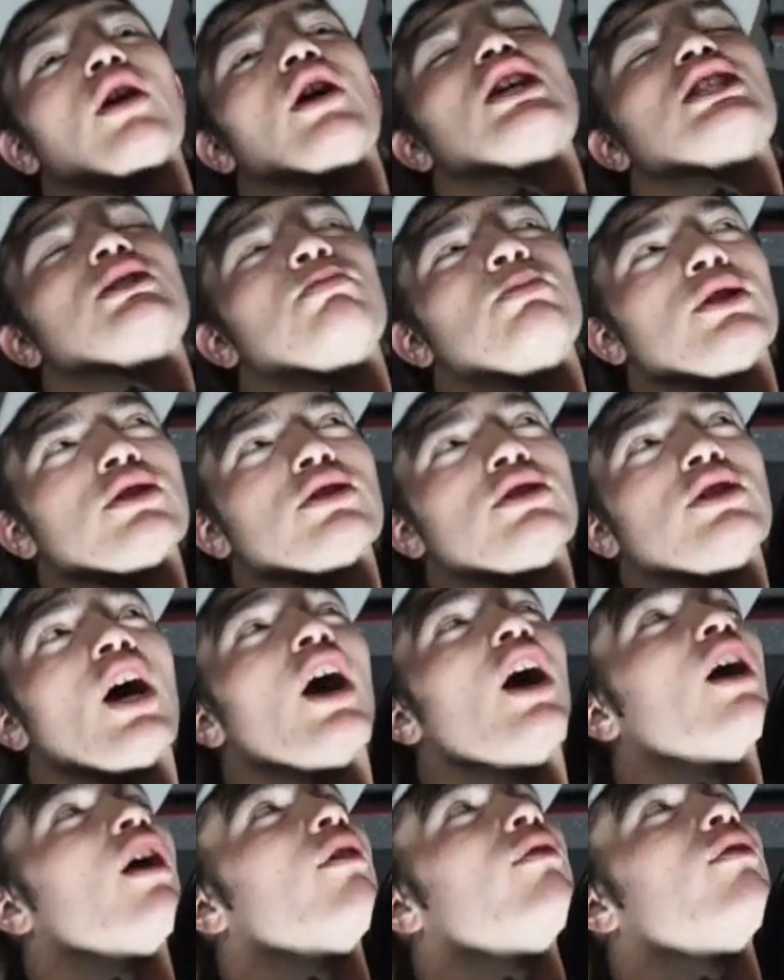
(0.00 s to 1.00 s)
It's been
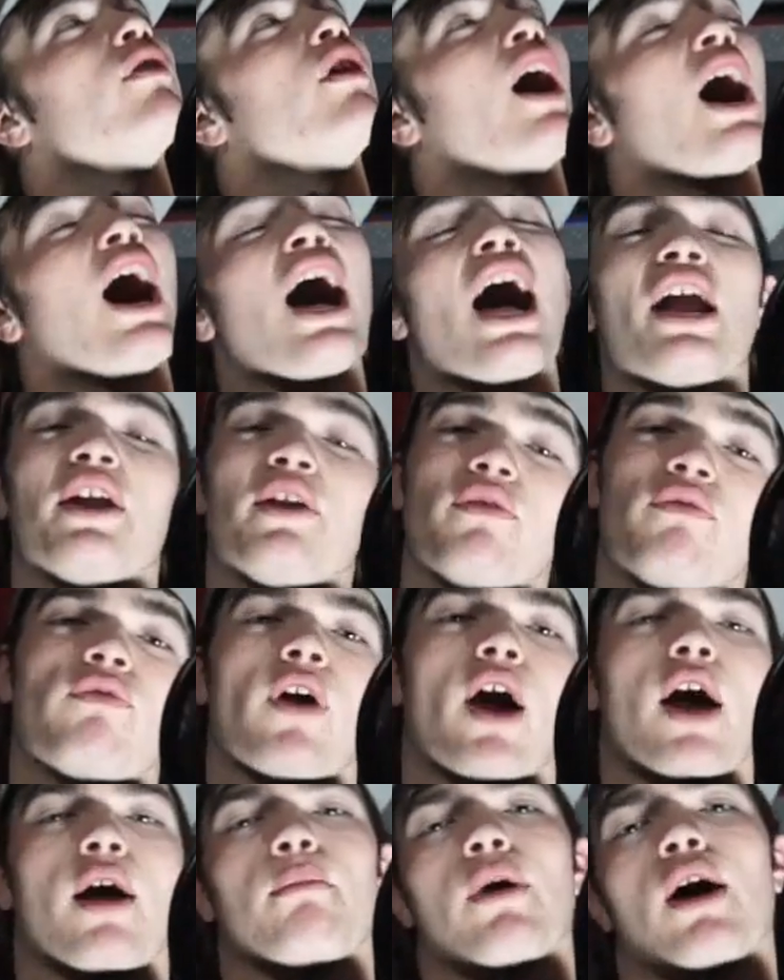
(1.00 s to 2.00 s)
tough. I had to
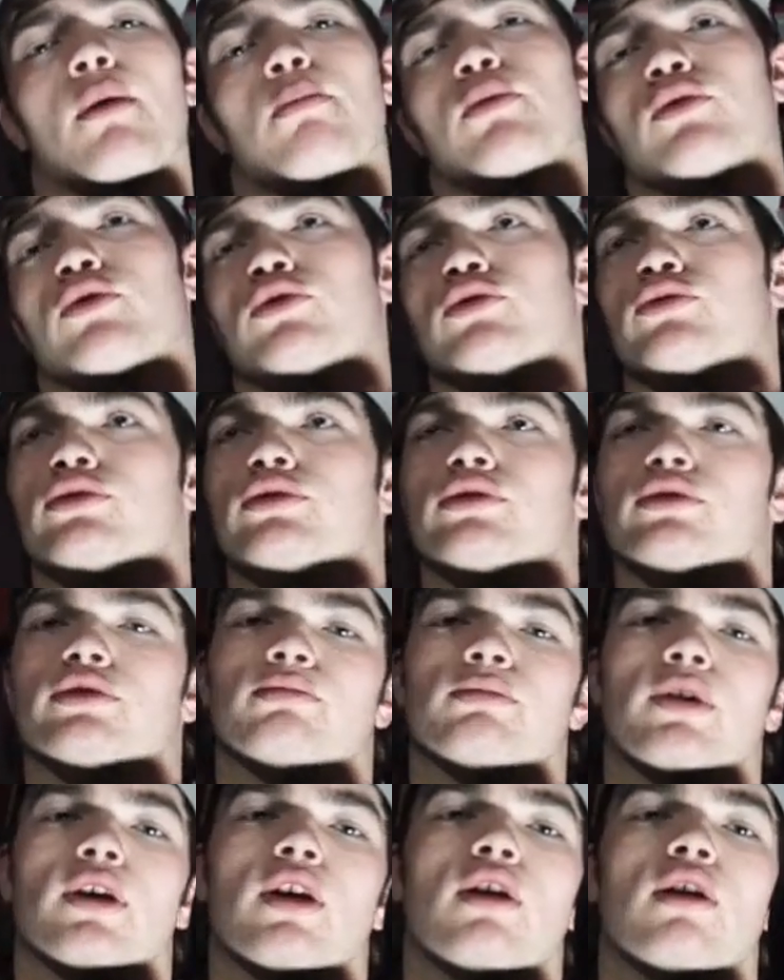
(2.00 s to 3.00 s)
find my
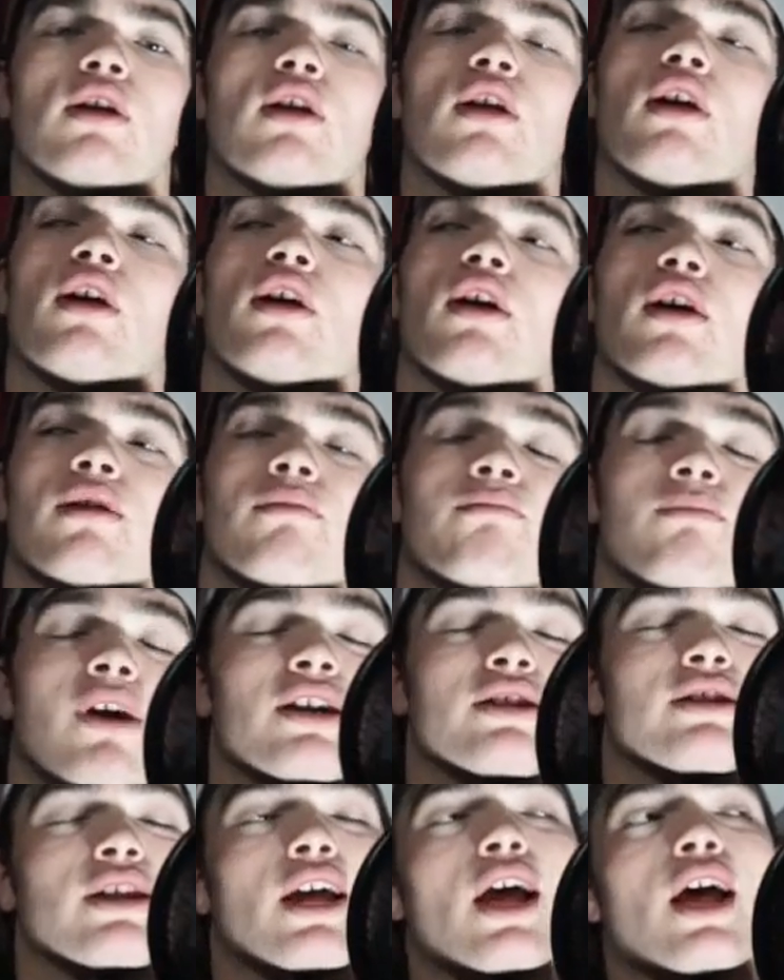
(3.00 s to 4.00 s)
producers, man.
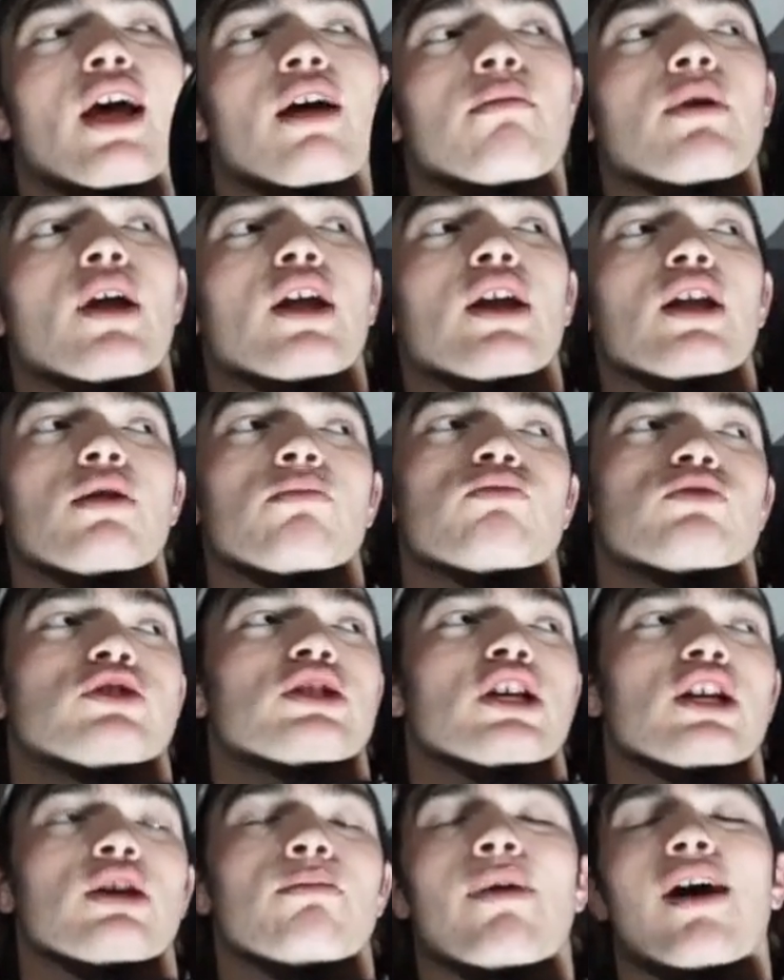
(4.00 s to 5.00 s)
My dad, man, he
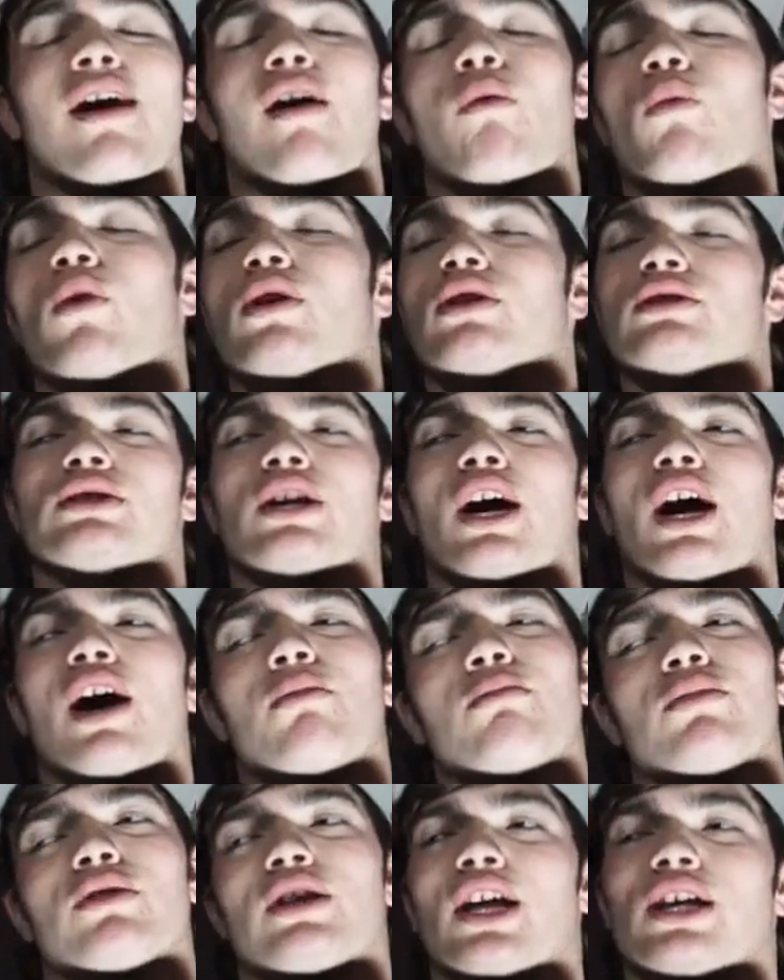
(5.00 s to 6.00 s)
sent them out one
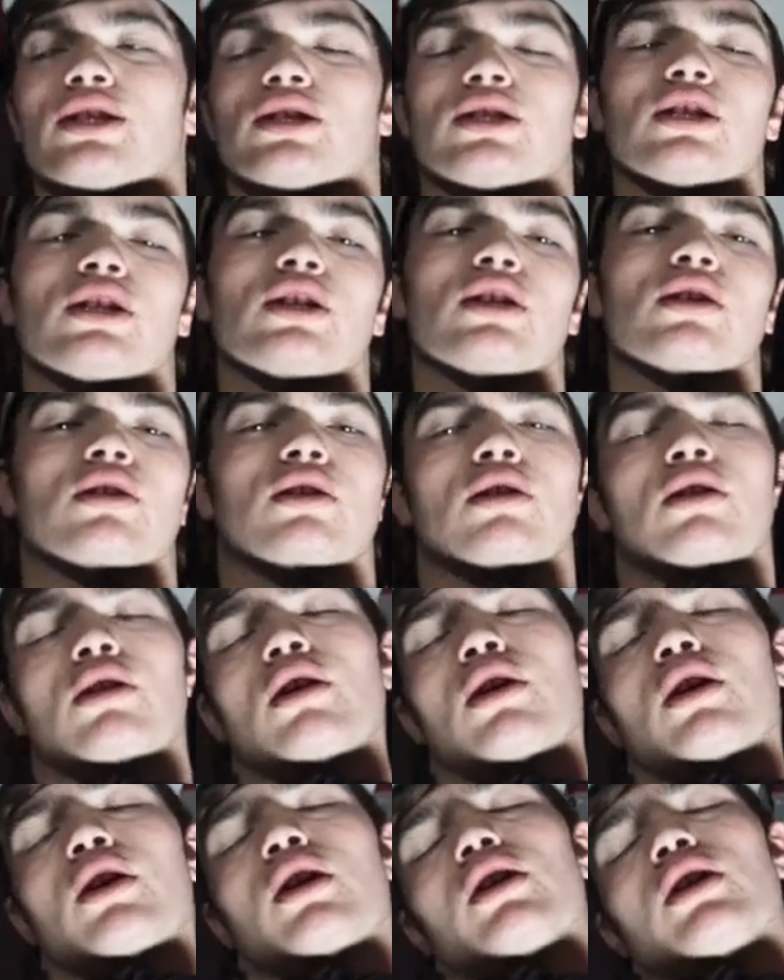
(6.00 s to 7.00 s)
time, but that's it.
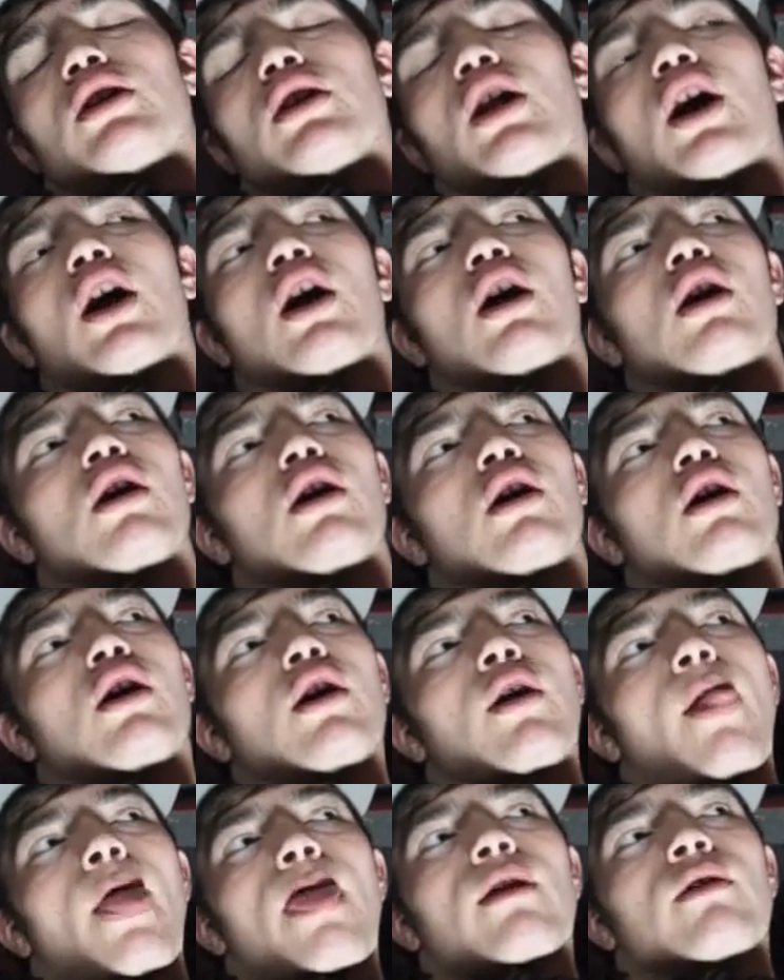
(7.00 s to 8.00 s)
You know?
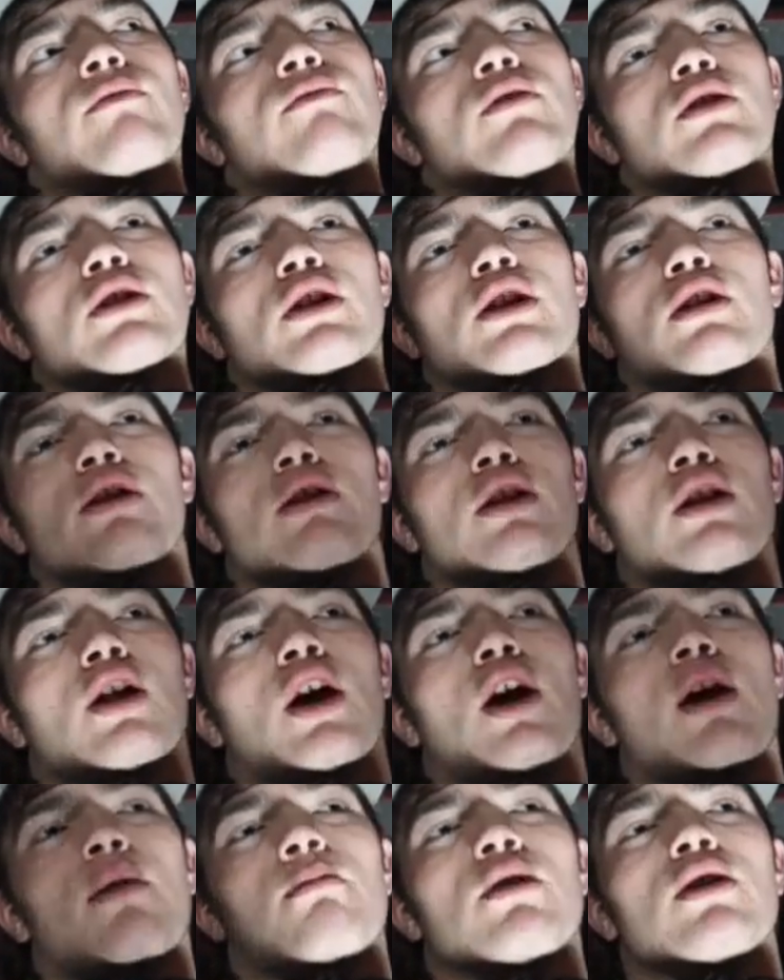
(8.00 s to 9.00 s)
For, you
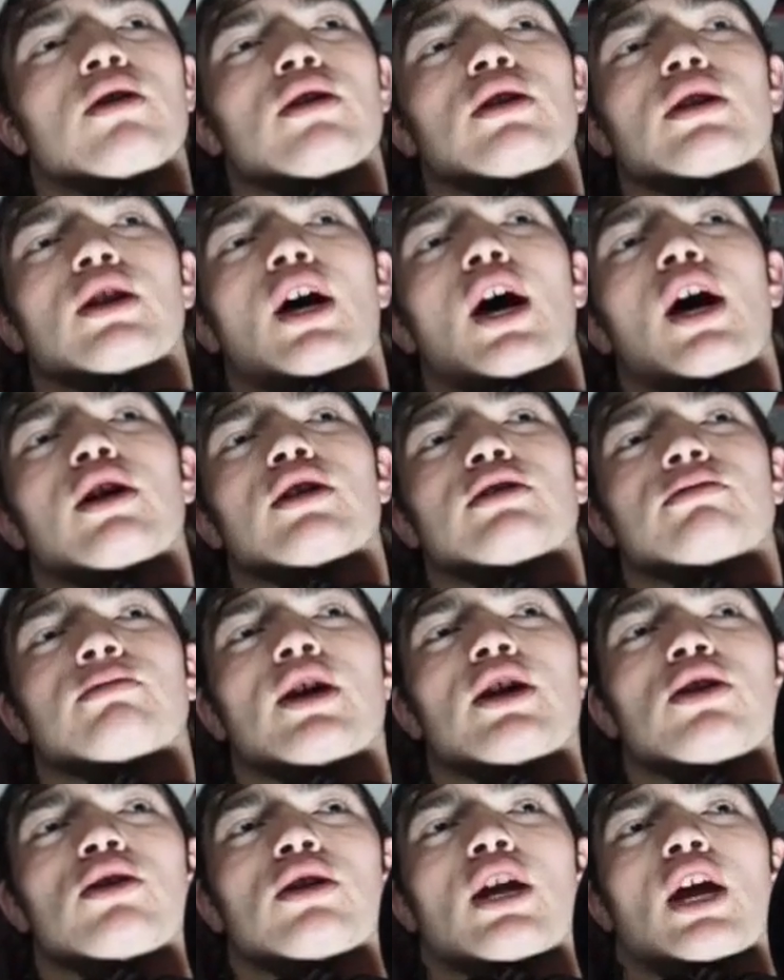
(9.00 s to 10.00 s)
know, $1 million,
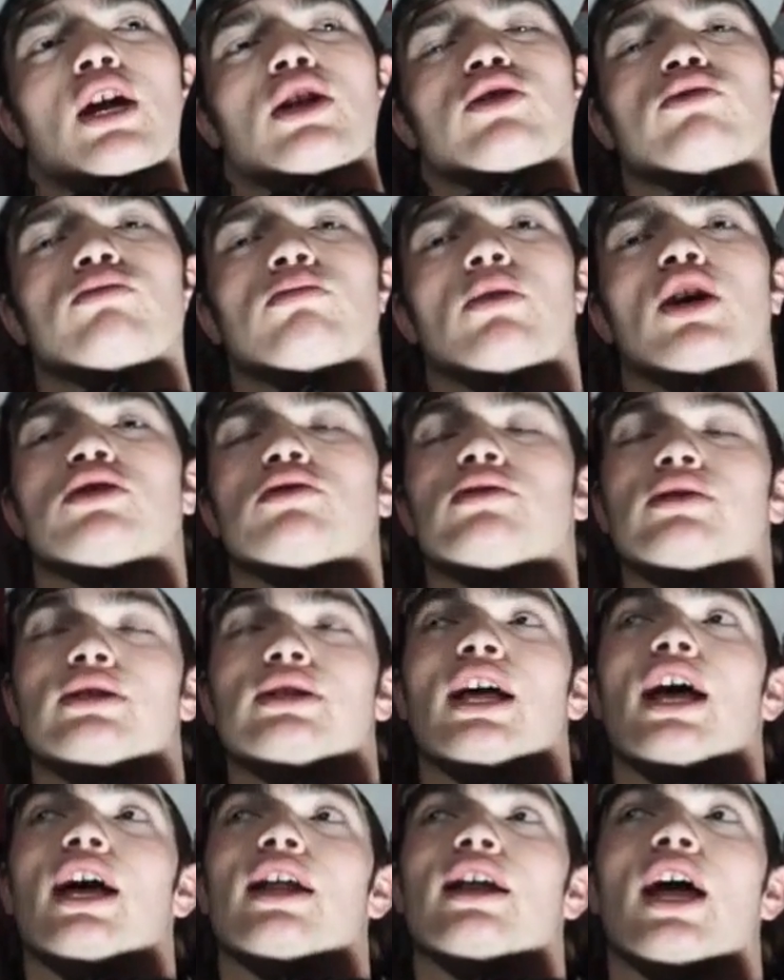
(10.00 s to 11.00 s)
man, you can't do much with
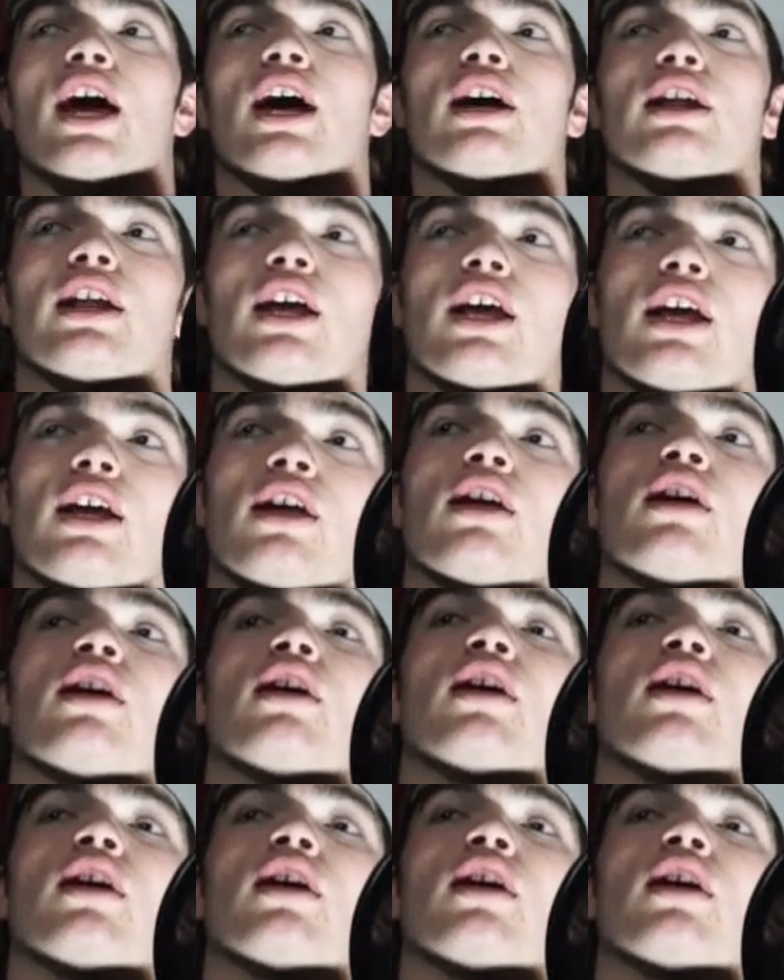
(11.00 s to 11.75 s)
that nowadays.